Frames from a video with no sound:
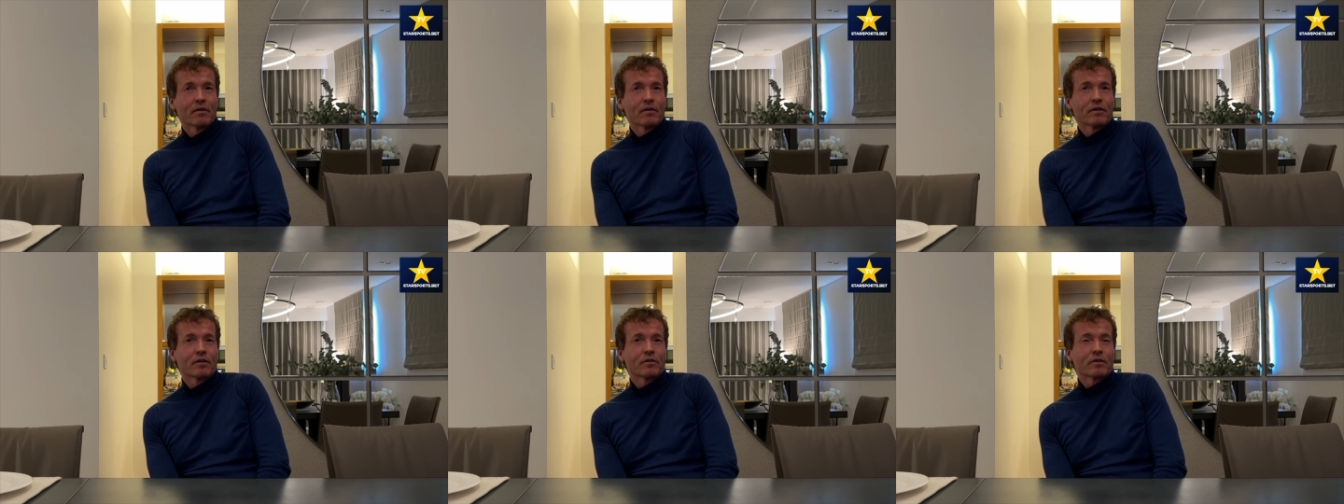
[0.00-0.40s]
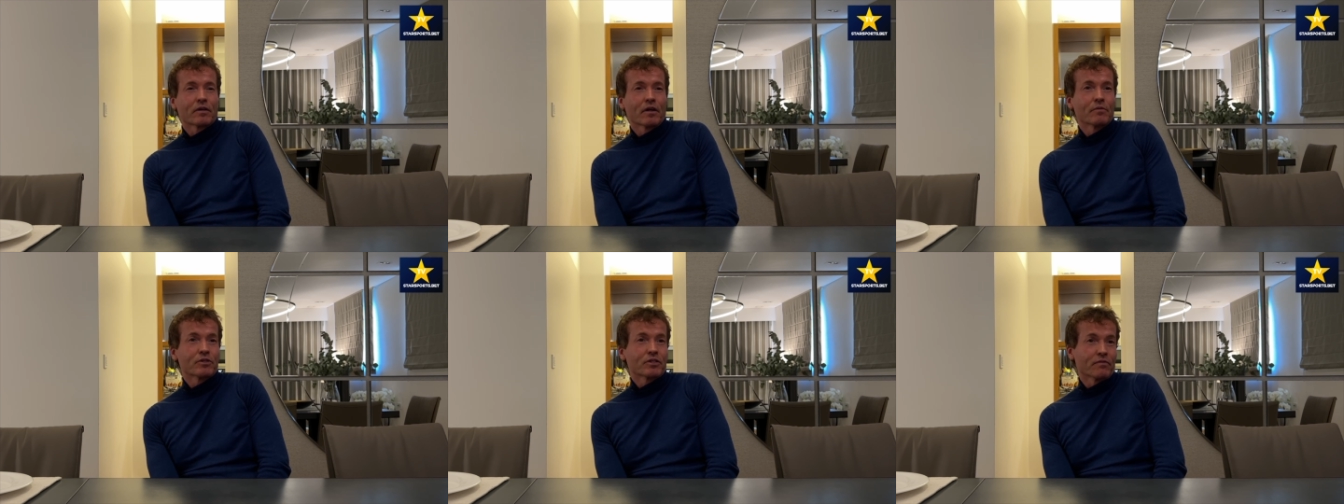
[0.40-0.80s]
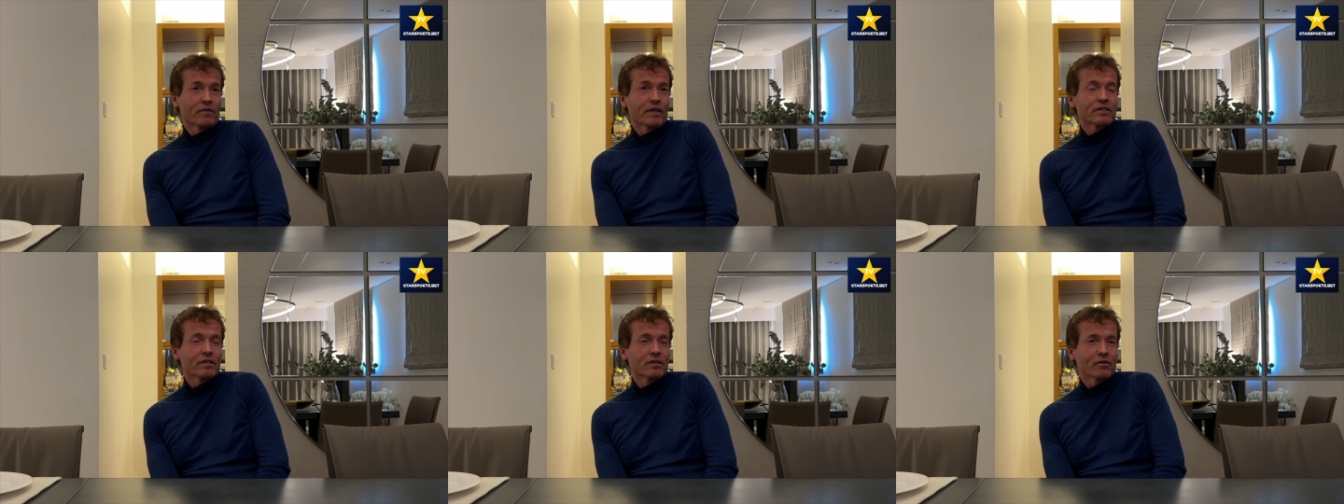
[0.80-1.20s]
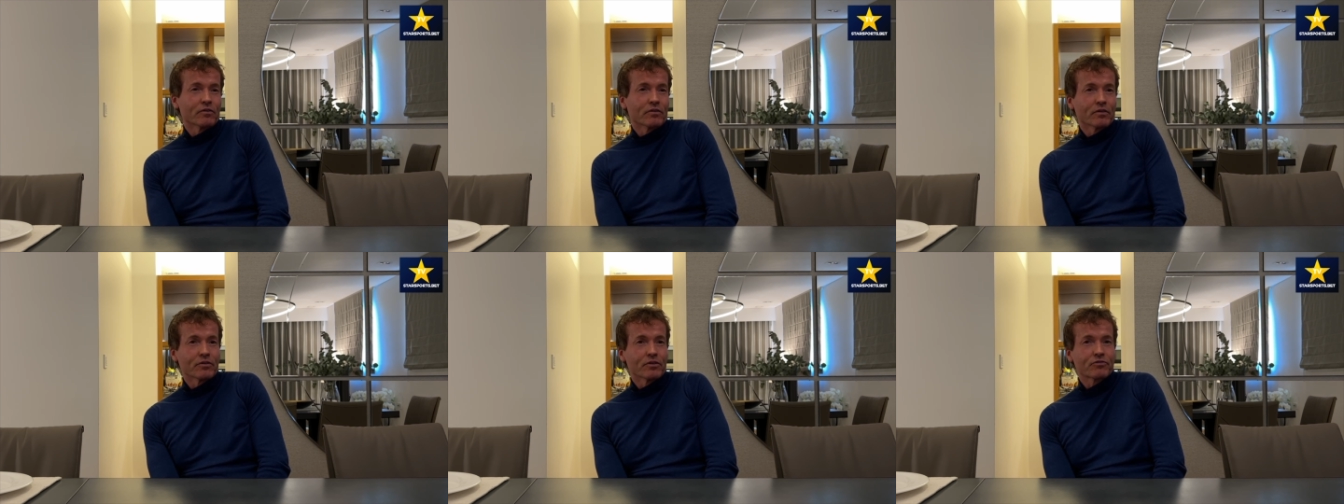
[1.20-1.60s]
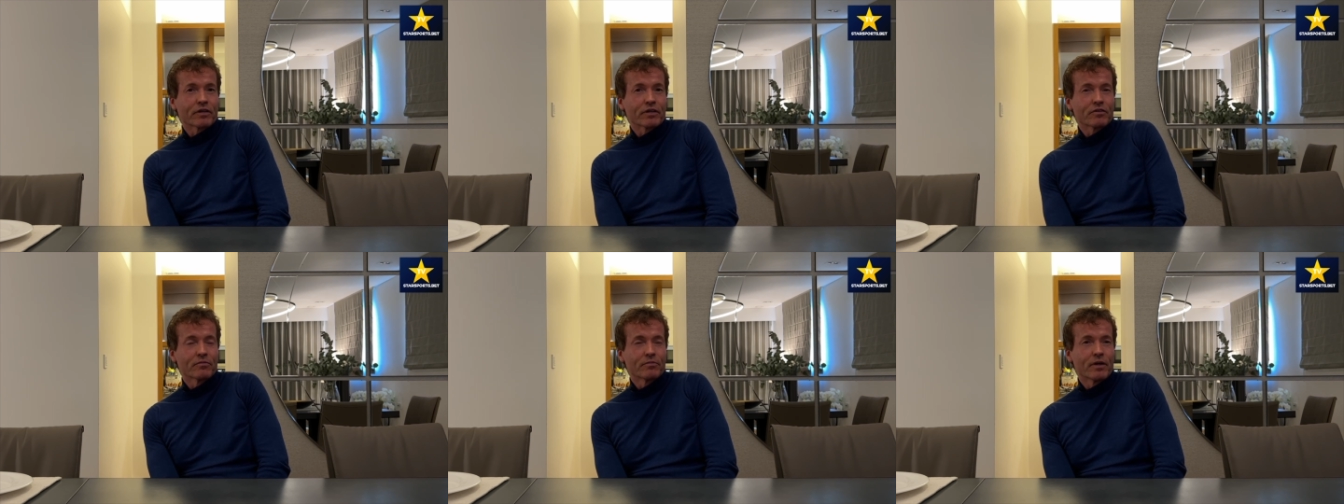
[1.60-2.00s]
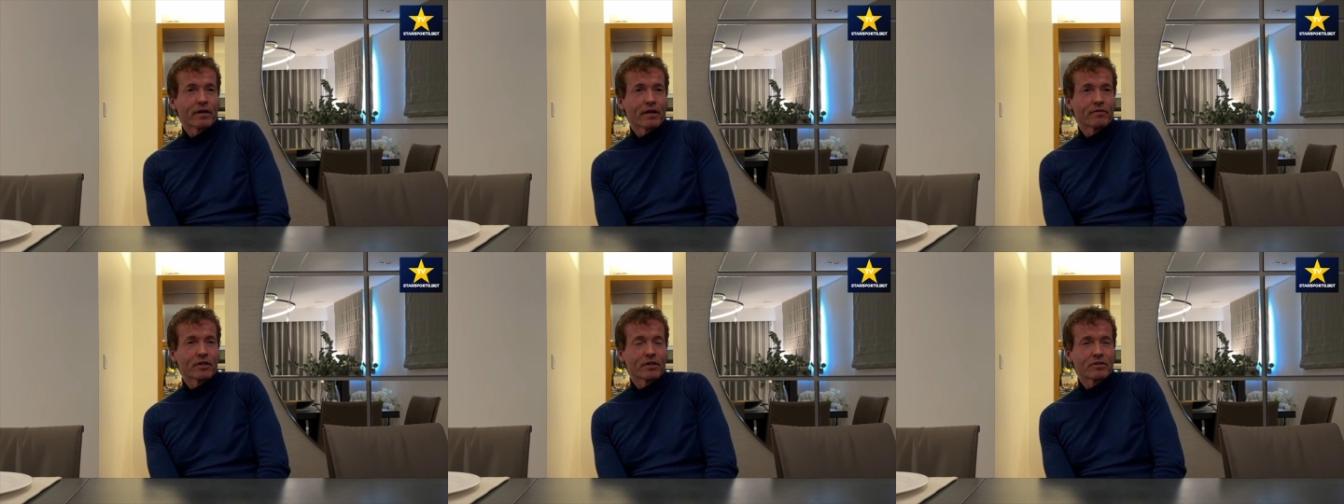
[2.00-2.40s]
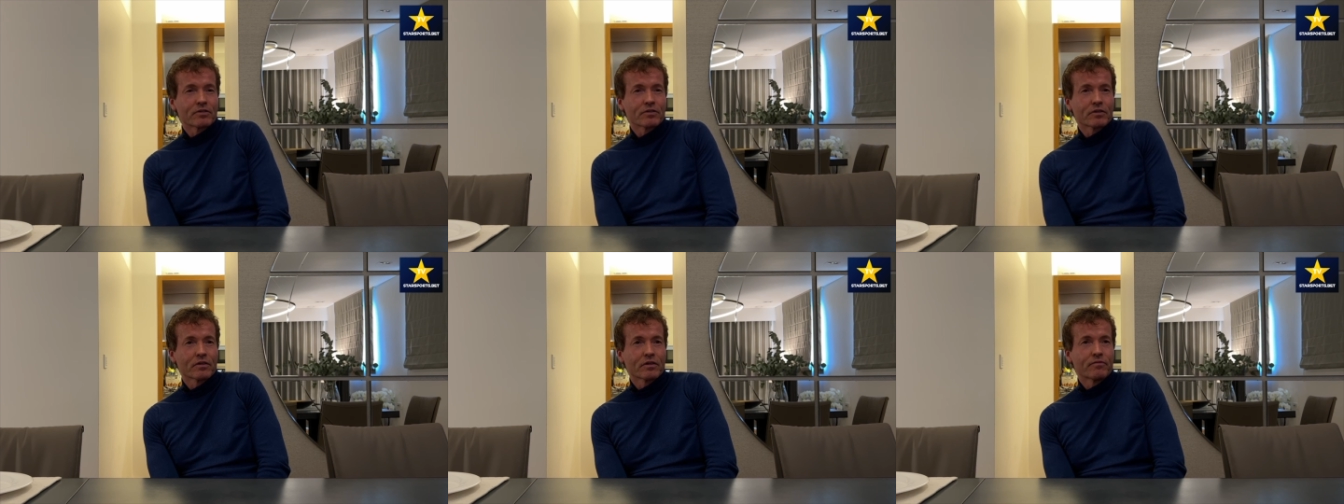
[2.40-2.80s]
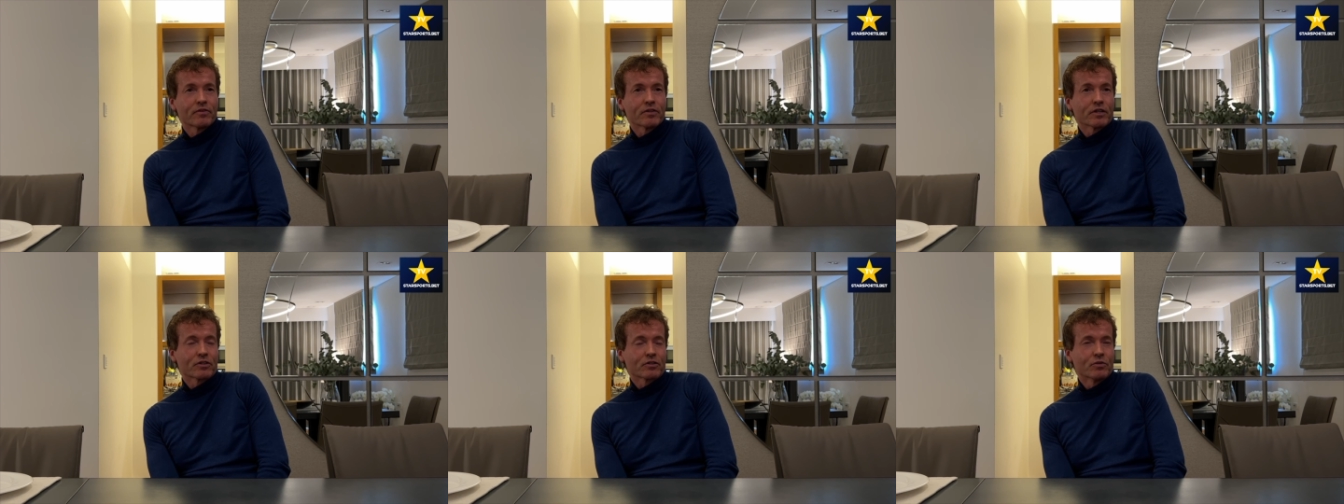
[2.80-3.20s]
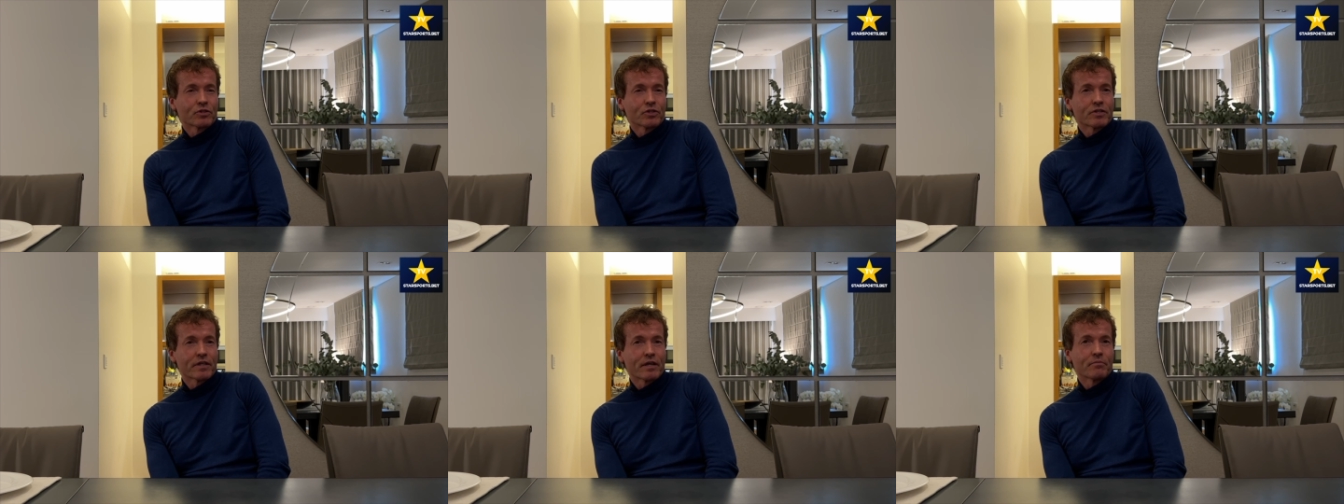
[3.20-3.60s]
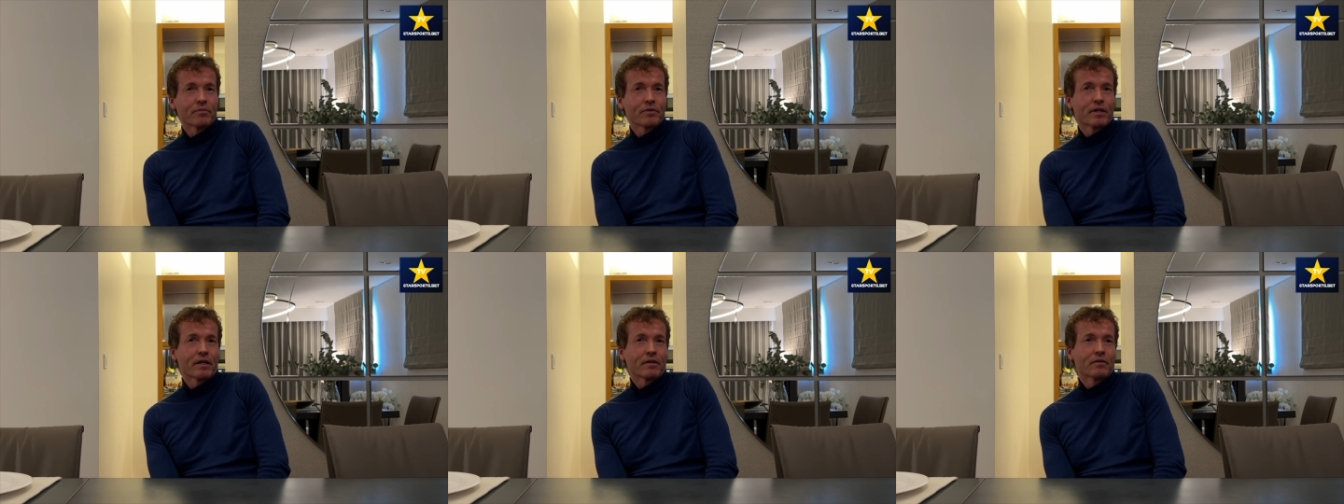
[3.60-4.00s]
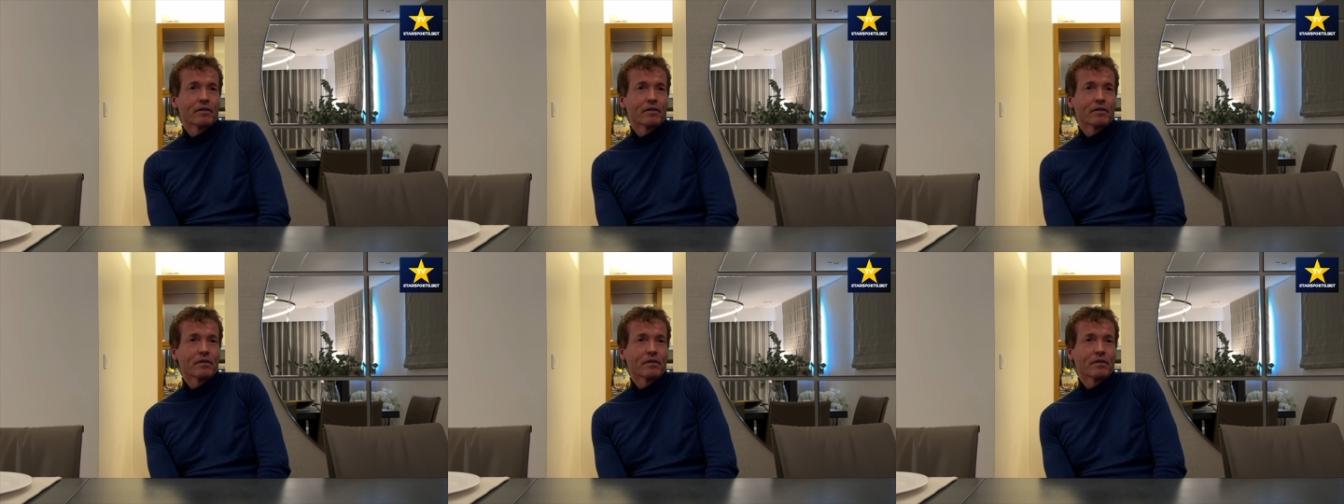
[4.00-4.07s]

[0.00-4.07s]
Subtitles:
The guy was convicted on the strength of my evidence for the extortion attempt, but then